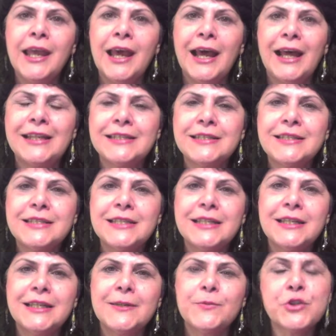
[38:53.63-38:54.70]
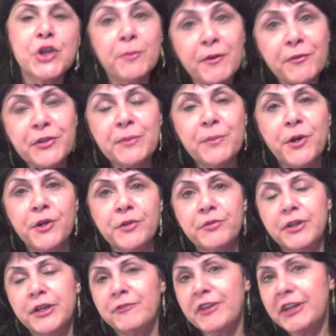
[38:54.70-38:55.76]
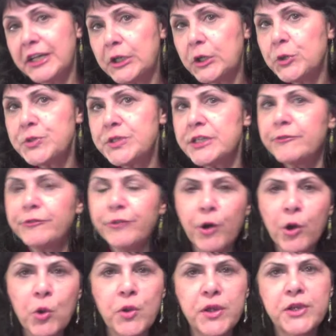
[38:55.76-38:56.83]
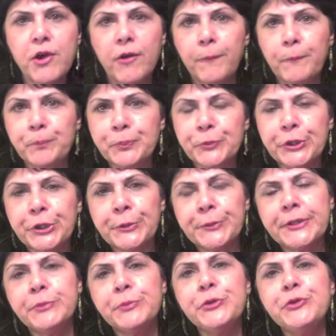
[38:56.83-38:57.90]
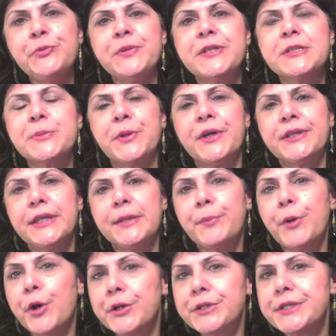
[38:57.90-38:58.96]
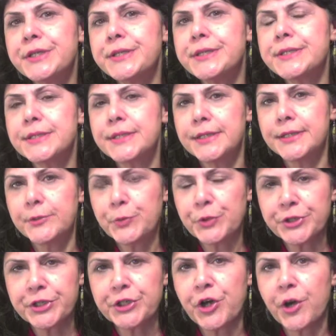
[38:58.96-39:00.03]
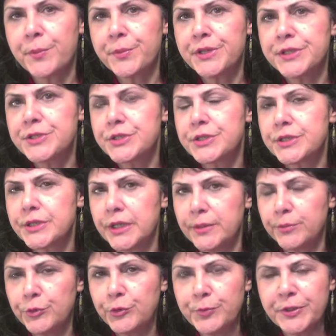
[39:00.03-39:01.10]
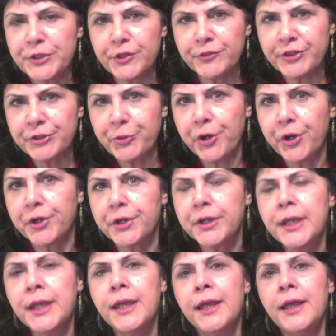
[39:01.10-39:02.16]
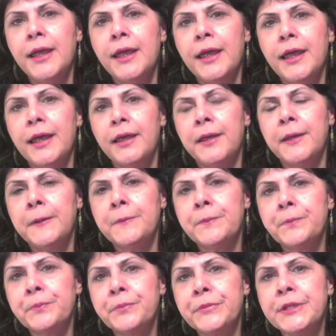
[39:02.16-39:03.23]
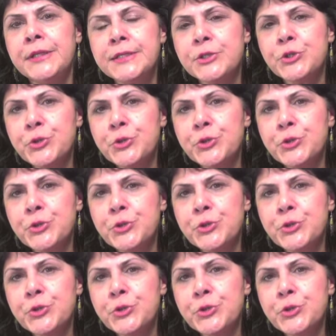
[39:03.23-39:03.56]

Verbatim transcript: And uh, some of them are uh, very closely following all the movements by the parties in the worker communist uh, movement of Iran. Um, this